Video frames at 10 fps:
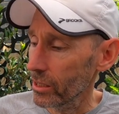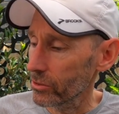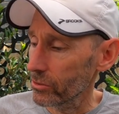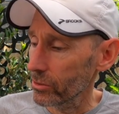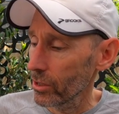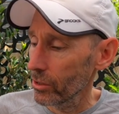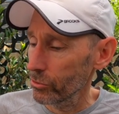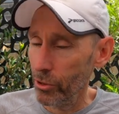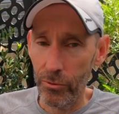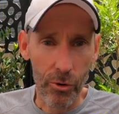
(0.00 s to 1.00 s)
It's
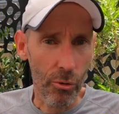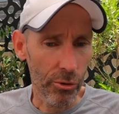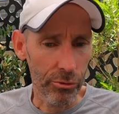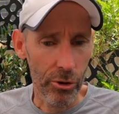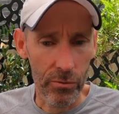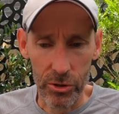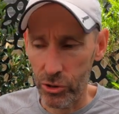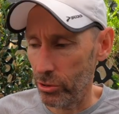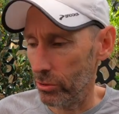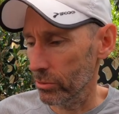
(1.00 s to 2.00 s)
sort of a crossover
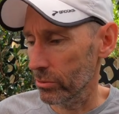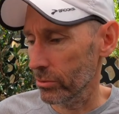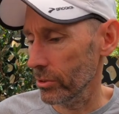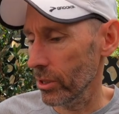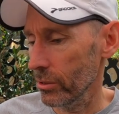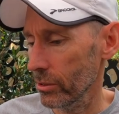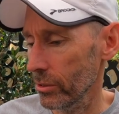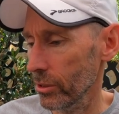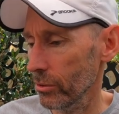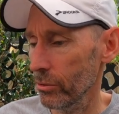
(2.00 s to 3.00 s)
shoe, so
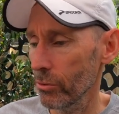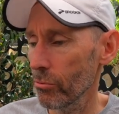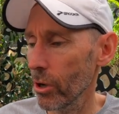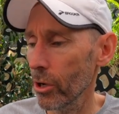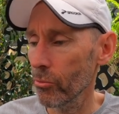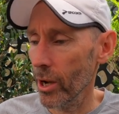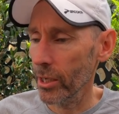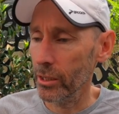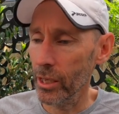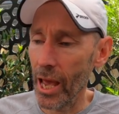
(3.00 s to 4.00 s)
you can do road
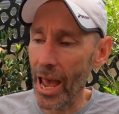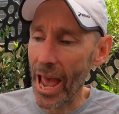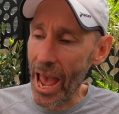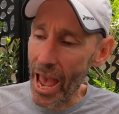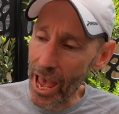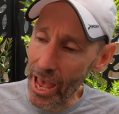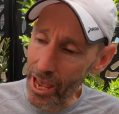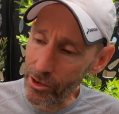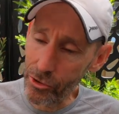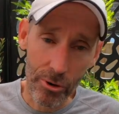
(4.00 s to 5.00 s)
running
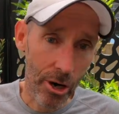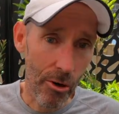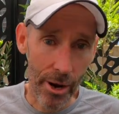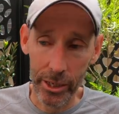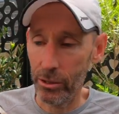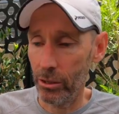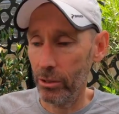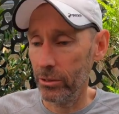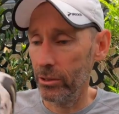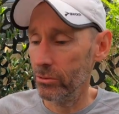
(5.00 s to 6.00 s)
and trail running
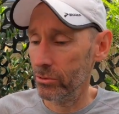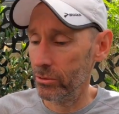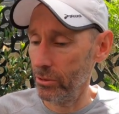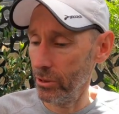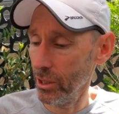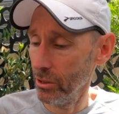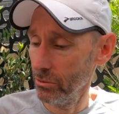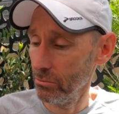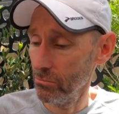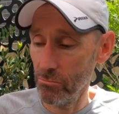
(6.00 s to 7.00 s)
on this. It
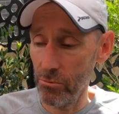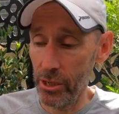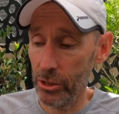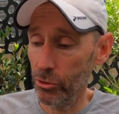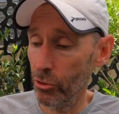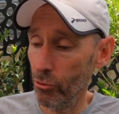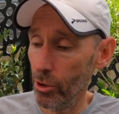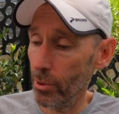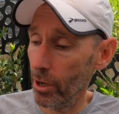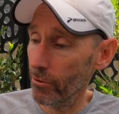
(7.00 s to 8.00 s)
has really good
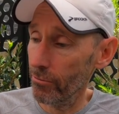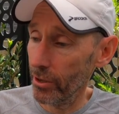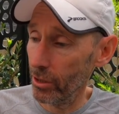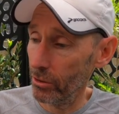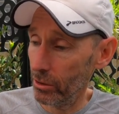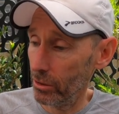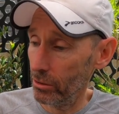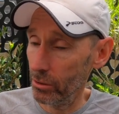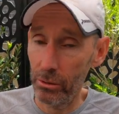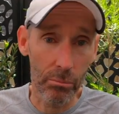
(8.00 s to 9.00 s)
grip, I found,
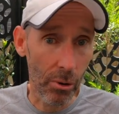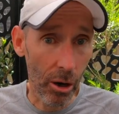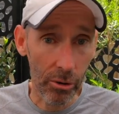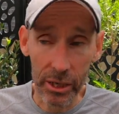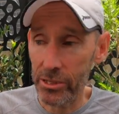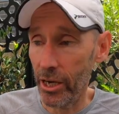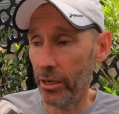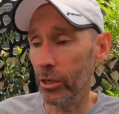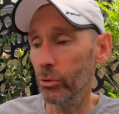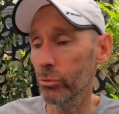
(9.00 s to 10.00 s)
on the mildly
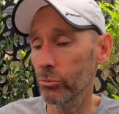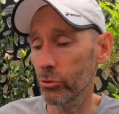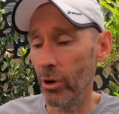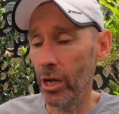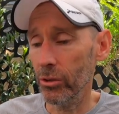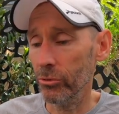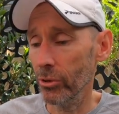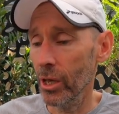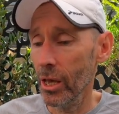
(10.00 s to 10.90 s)
technical trails.